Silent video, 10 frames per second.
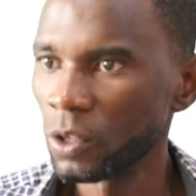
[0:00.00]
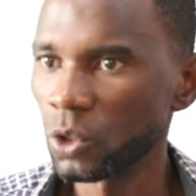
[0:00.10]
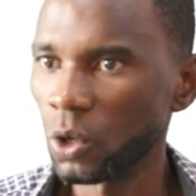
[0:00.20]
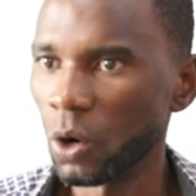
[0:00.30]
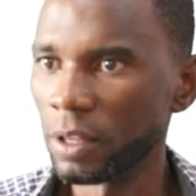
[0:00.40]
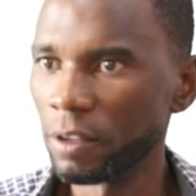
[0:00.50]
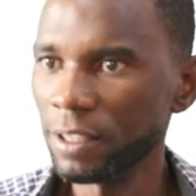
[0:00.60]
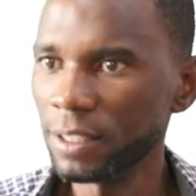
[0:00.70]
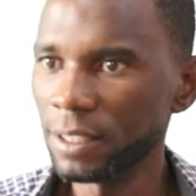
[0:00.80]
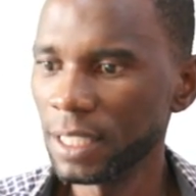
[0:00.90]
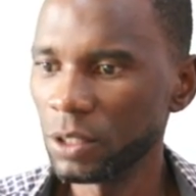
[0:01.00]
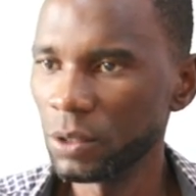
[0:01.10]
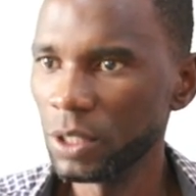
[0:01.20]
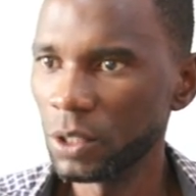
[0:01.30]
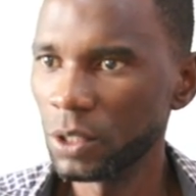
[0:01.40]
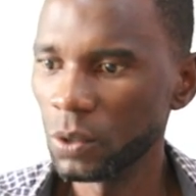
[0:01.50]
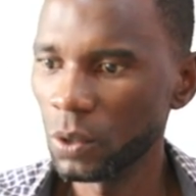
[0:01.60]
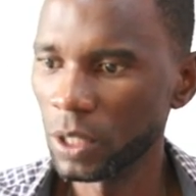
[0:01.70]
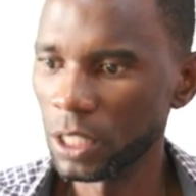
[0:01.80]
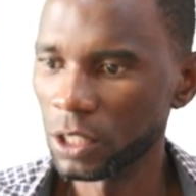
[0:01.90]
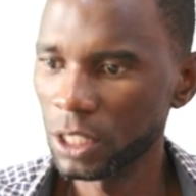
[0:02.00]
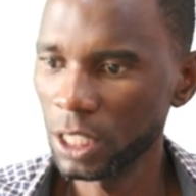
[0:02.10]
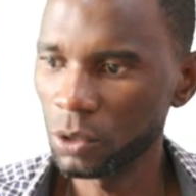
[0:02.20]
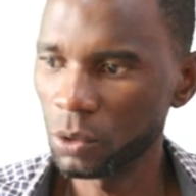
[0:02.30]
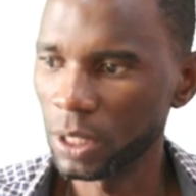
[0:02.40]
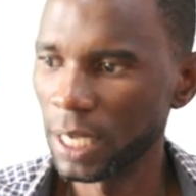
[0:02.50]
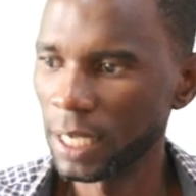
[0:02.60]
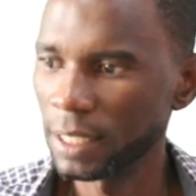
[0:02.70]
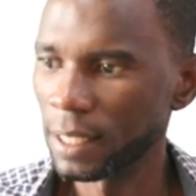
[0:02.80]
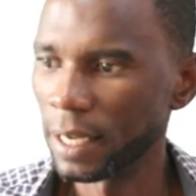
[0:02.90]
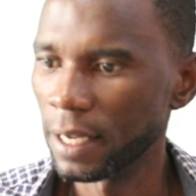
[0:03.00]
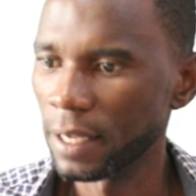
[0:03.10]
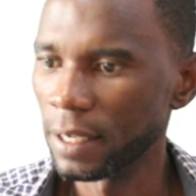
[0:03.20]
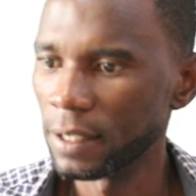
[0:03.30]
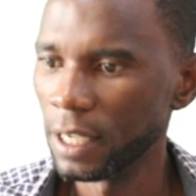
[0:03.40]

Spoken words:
So the first thing that you need to do is just to select the